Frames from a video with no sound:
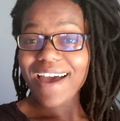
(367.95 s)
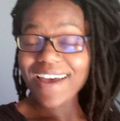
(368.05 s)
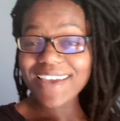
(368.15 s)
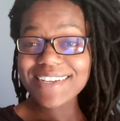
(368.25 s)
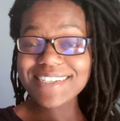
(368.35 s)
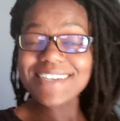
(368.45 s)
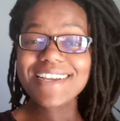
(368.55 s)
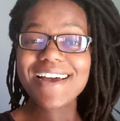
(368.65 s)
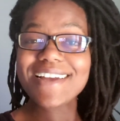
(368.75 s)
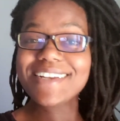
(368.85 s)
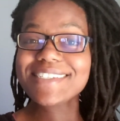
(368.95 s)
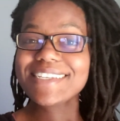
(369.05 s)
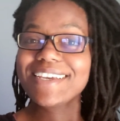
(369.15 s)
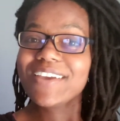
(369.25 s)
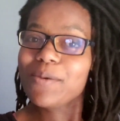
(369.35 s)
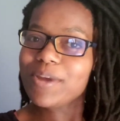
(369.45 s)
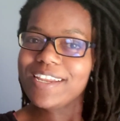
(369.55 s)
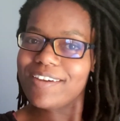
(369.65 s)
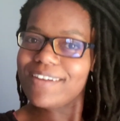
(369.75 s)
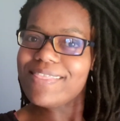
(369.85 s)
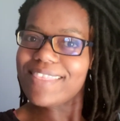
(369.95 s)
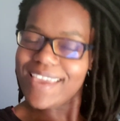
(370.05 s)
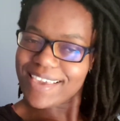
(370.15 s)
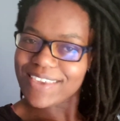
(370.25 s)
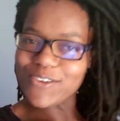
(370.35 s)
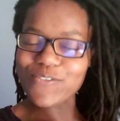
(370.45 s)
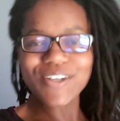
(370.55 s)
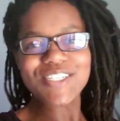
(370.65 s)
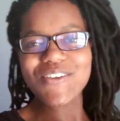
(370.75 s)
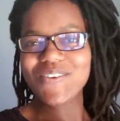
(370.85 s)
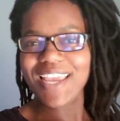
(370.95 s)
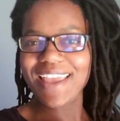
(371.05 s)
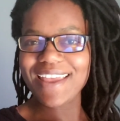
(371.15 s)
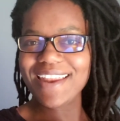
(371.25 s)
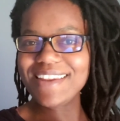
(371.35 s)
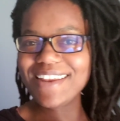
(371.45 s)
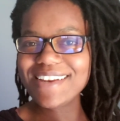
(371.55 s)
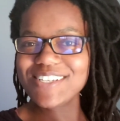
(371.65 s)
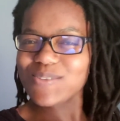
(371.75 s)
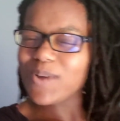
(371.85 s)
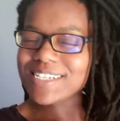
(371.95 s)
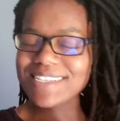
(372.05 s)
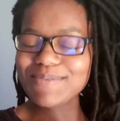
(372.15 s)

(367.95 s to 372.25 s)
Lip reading: I did not come on here and thank you for tuning in and just watching